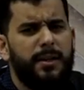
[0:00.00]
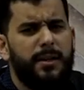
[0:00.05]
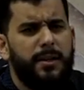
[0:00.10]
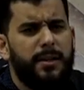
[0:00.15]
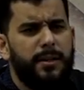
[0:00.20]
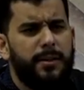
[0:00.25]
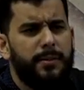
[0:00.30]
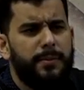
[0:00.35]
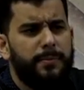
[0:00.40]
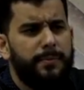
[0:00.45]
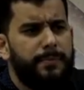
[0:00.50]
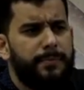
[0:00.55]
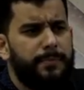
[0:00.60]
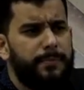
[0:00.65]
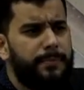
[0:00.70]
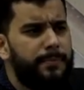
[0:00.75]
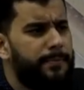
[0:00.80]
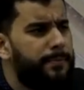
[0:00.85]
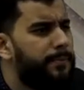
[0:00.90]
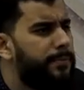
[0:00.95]

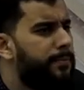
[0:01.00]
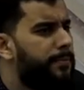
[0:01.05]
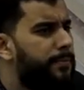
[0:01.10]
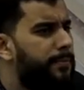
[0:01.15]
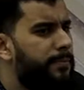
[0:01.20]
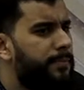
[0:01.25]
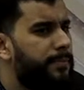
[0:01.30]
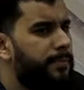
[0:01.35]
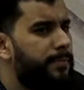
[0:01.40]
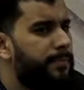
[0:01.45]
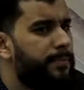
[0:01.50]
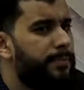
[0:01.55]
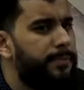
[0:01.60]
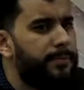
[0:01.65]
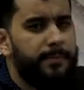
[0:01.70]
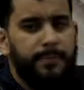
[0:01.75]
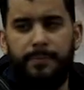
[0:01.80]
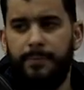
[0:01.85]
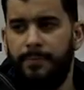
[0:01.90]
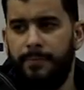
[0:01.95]

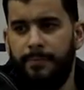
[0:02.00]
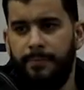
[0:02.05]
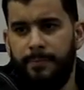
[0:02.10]
(silence)